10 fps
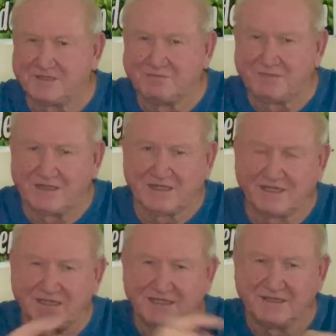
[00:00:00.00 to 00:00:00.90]
the
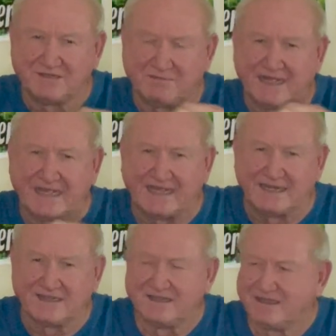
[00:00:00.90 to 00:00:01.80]
bucket in the bag.
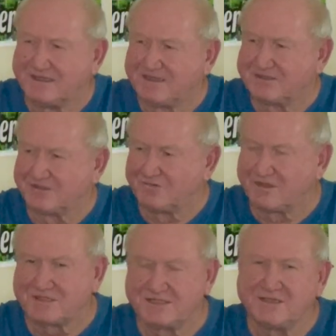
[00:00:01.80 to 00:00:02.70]
So
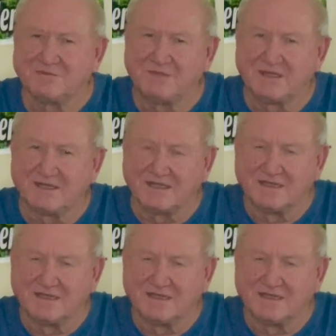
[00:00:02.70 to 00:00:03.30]
what's in the bucket?